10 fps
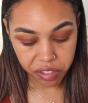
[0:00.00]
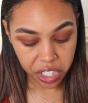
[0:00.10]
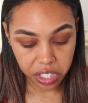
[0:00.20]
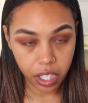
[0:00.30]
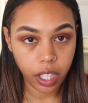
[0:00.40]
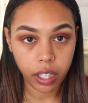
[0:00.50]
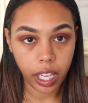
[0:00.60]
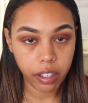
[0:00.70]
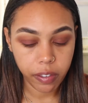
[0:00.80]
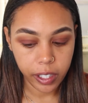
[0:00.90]
just a
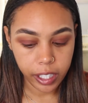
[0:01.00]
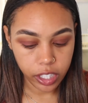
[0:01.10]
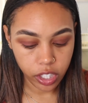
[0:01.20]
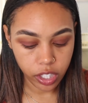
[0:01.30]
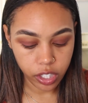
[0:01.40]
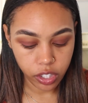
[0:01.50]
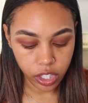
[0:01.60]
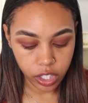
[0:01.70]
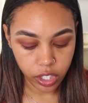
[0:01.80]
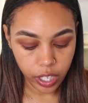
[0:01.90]
lighter foundation
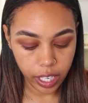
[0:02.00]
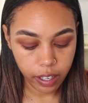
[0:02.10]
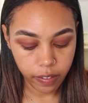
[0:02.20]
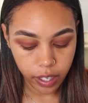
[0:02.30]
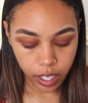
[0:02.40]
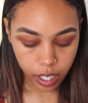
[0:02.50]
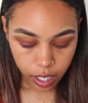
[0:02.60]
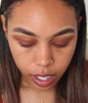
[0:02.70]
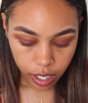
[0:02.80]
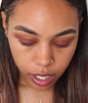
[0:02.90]
just to kind of
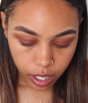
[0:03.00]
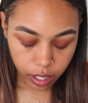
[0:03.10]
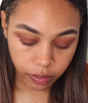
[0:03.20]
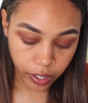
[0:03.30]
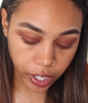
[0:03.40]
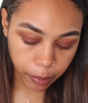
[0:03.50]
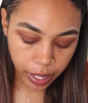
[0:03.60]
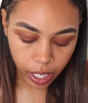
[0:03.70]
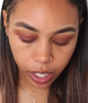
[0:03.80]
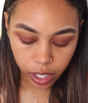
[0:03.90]
configure
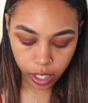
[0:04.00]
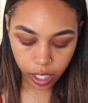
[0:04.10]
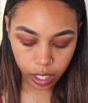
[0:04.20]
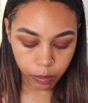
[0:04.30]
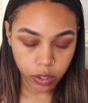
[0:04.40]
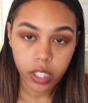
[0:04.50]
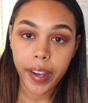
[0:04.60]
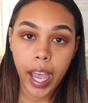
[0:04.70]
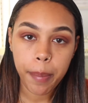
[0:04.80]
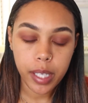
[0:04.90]
my color, and we'll see
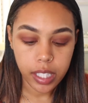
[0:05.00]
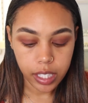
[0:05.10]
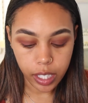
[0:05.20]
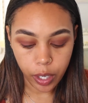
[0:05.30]
what happens.